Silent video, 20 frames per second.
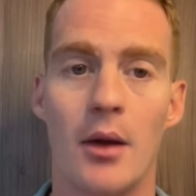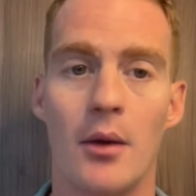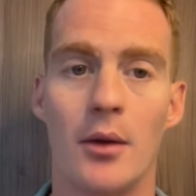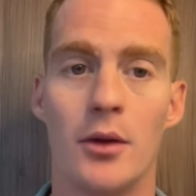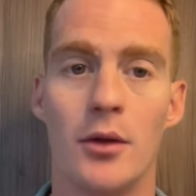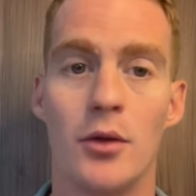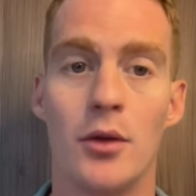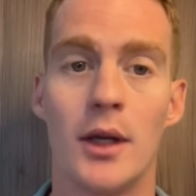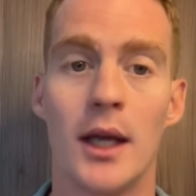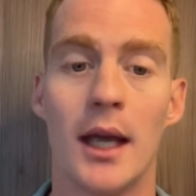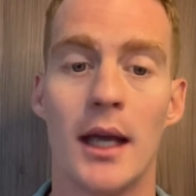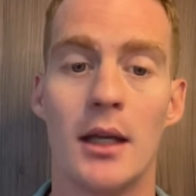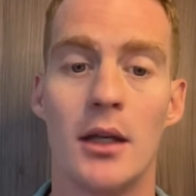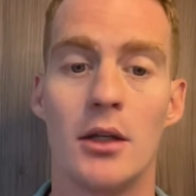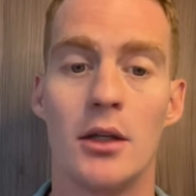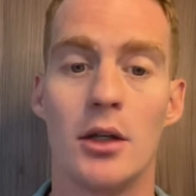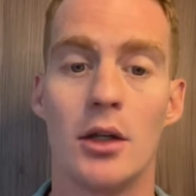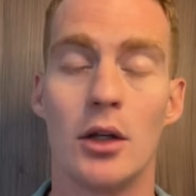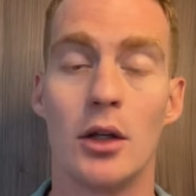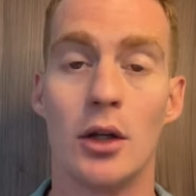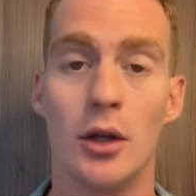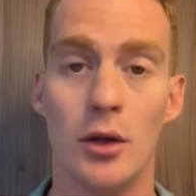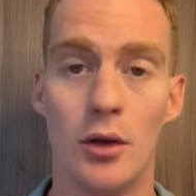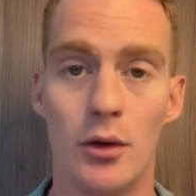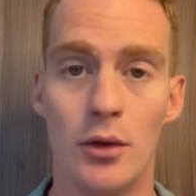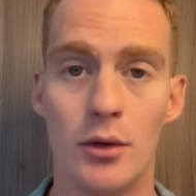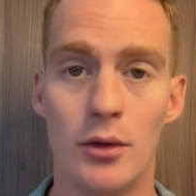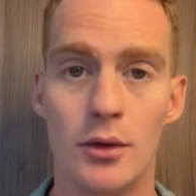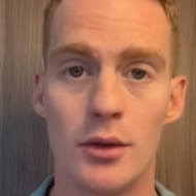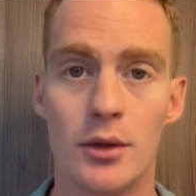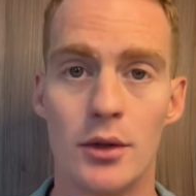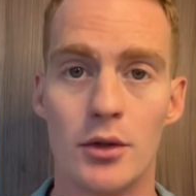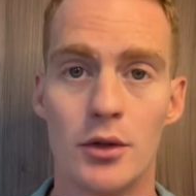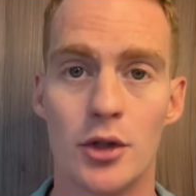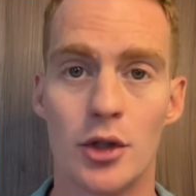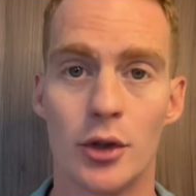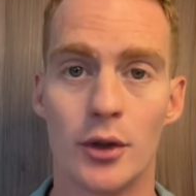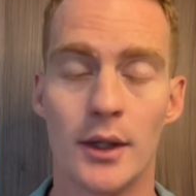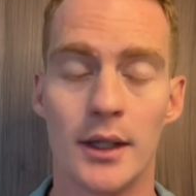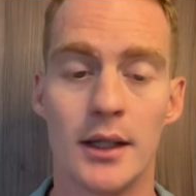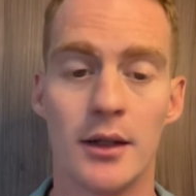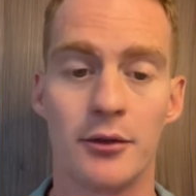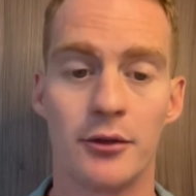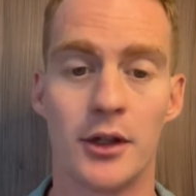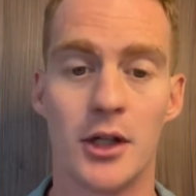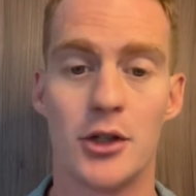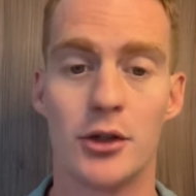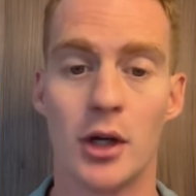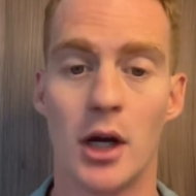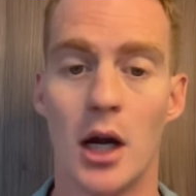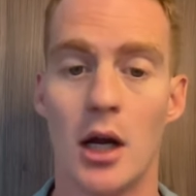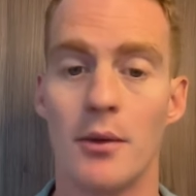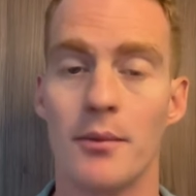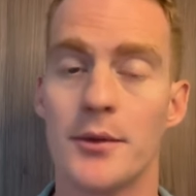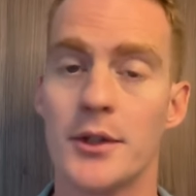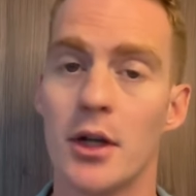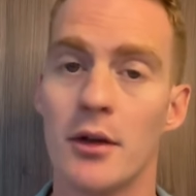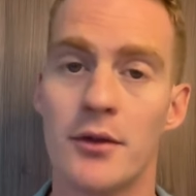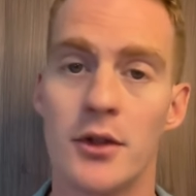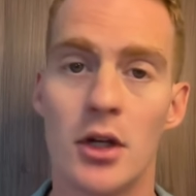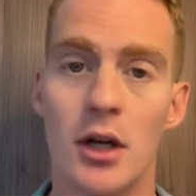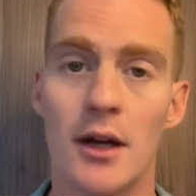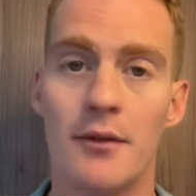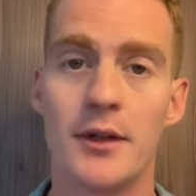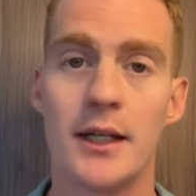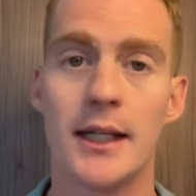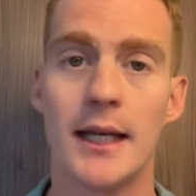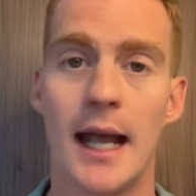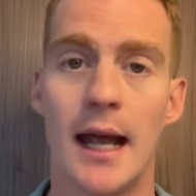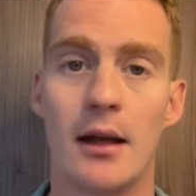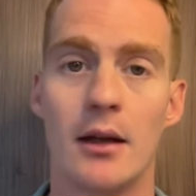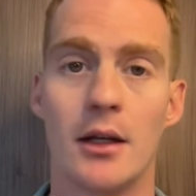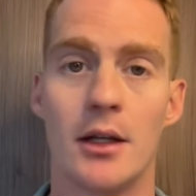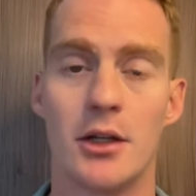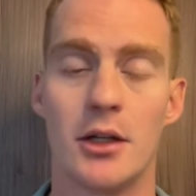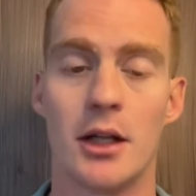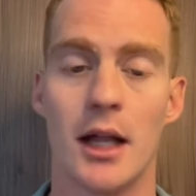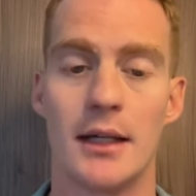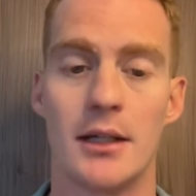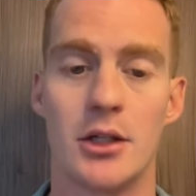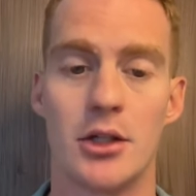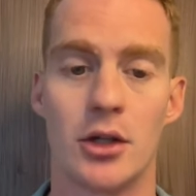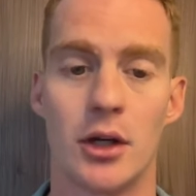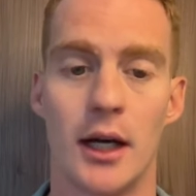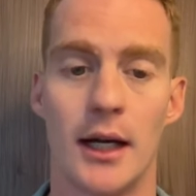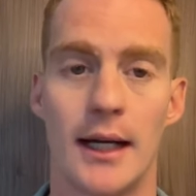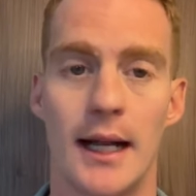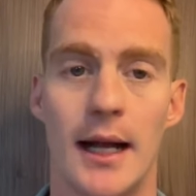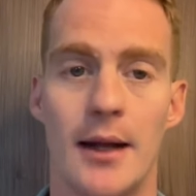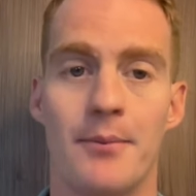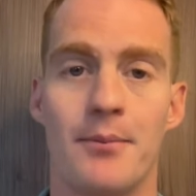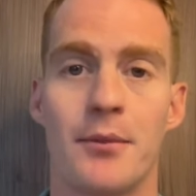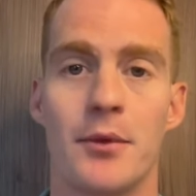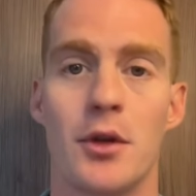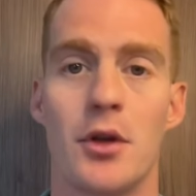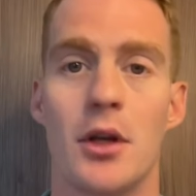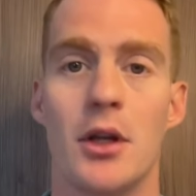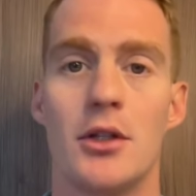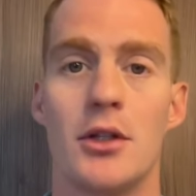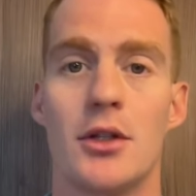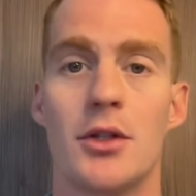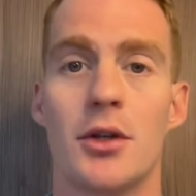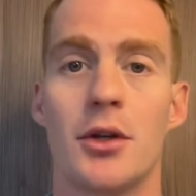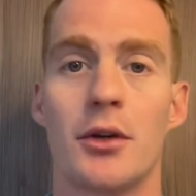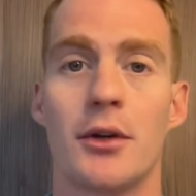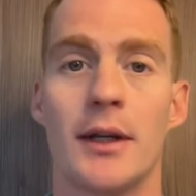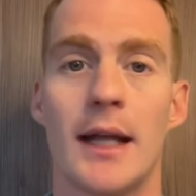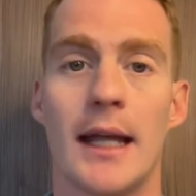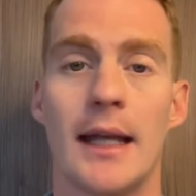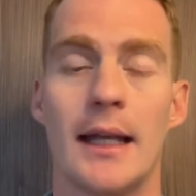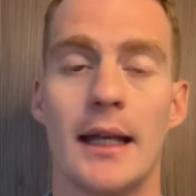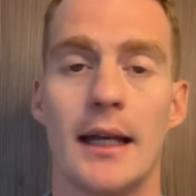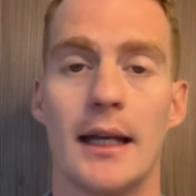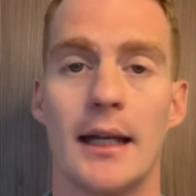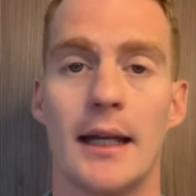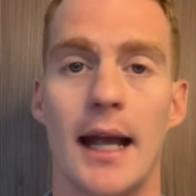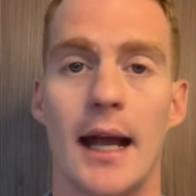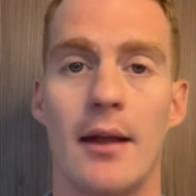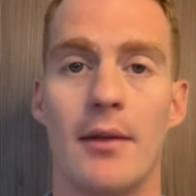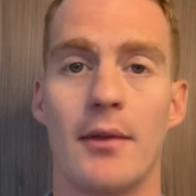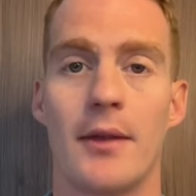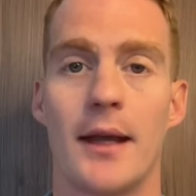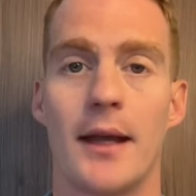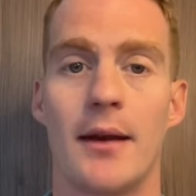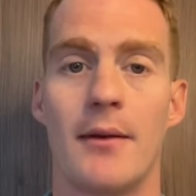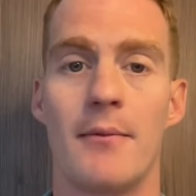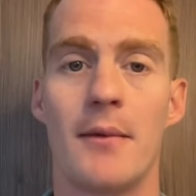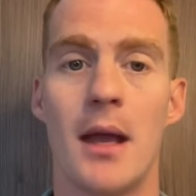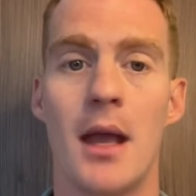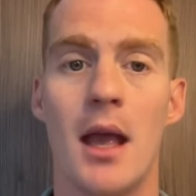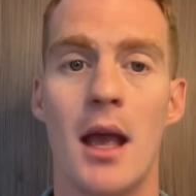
you can use during the free trial. So if you don't have an account and you'd like to try it out, you can just create an account there.